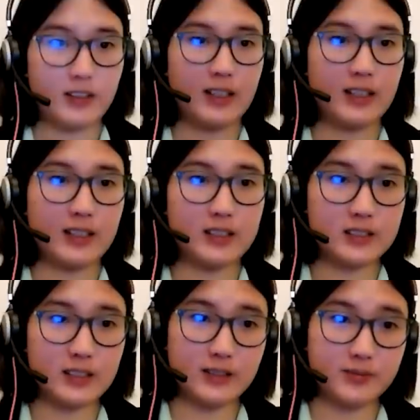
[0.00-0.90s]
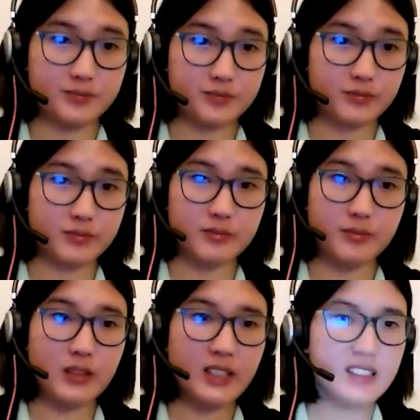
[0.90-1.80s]
I see
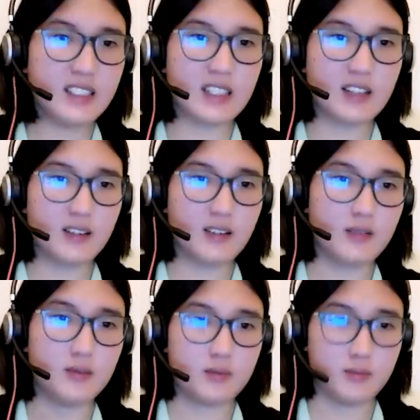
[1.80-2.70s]
so yeah. so that really